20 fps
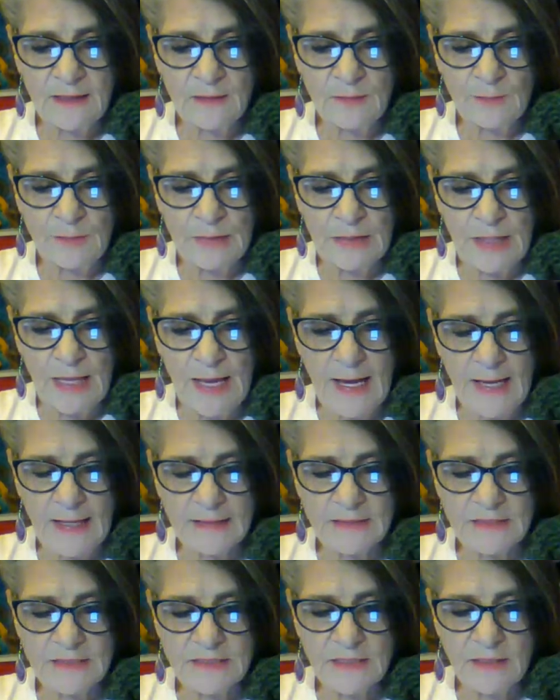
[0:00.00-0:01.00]

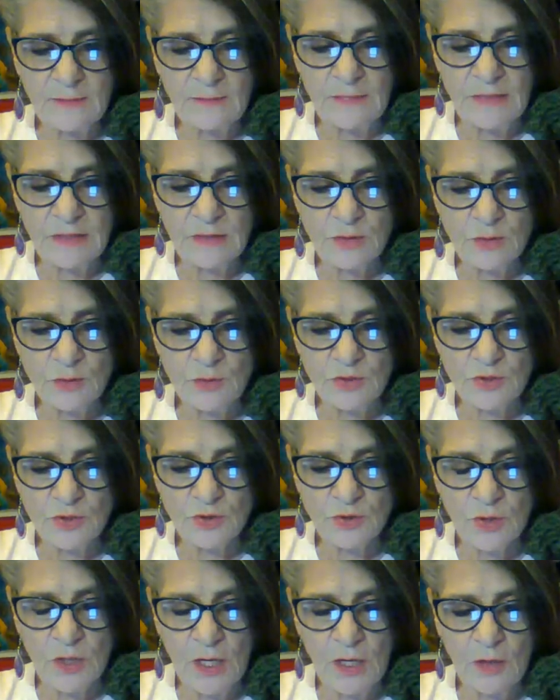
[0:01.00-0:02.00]
implied some mental
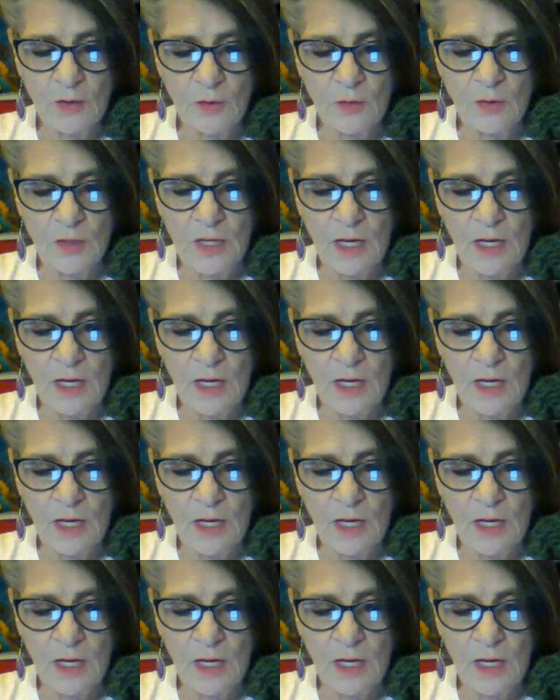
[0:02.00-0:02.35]
struggle